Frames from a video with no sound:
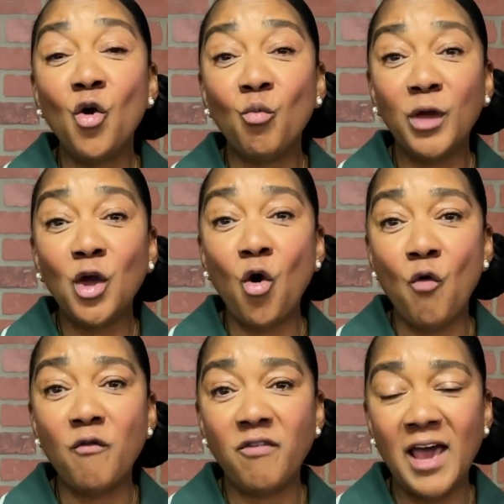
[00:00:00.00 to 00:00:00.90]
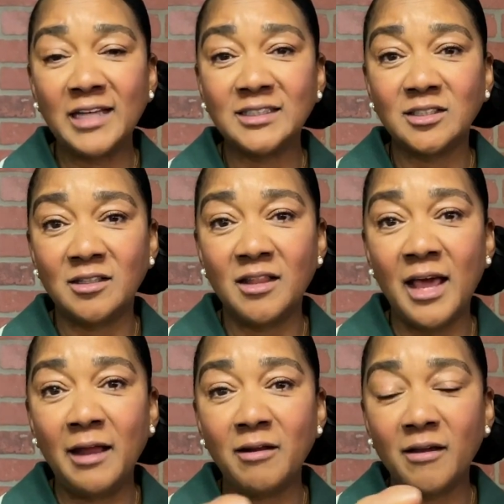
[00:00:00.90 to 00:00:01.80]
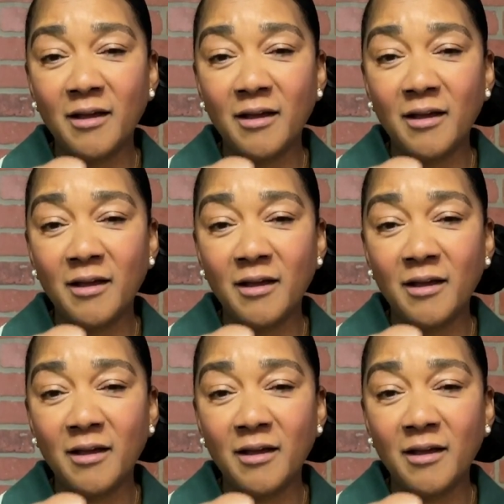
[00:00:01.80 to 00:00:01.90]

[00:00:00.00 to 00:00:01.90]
We hold fast to that